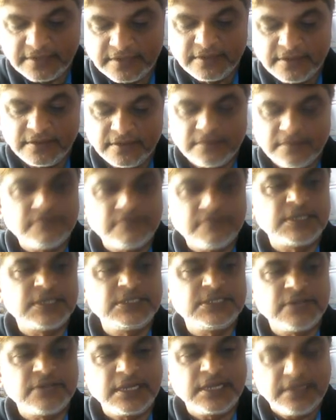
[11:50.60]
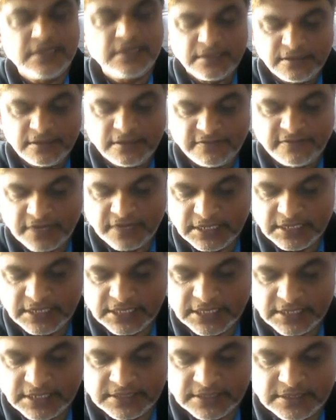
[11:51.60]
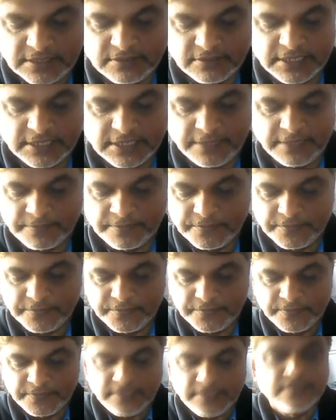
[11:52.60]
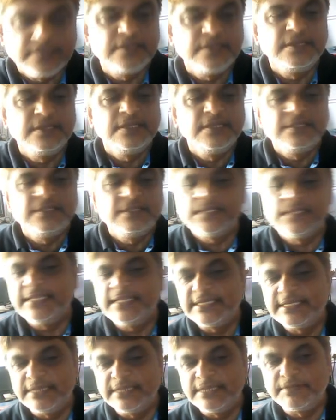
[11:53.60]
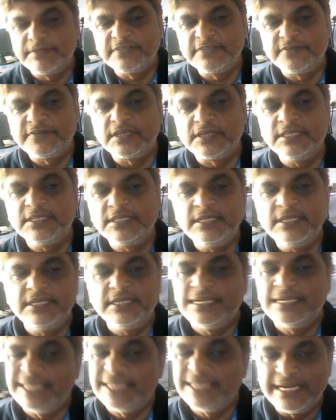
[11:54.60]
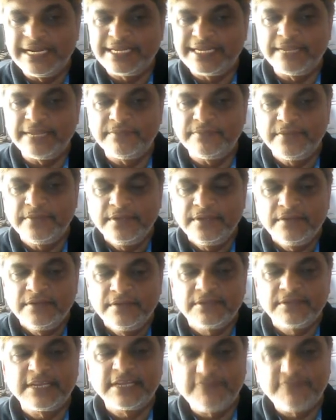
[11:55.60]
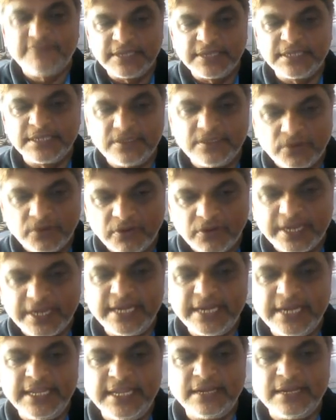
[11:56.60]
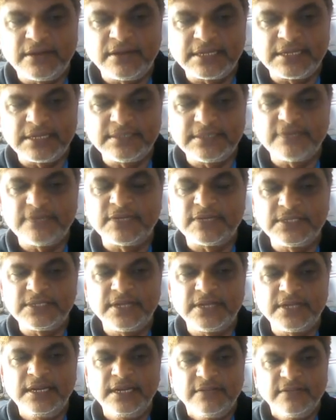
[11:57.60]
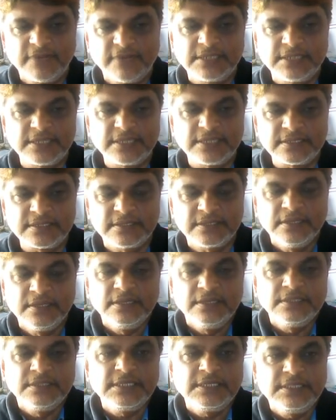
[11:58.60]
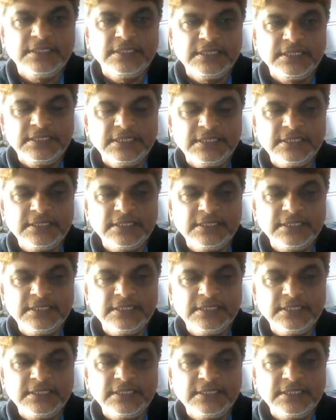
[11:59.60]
Okay, these are the examples for the runtime. Okay, function overriding, or you can say virtual functions. See, this is briefly I am telling regarding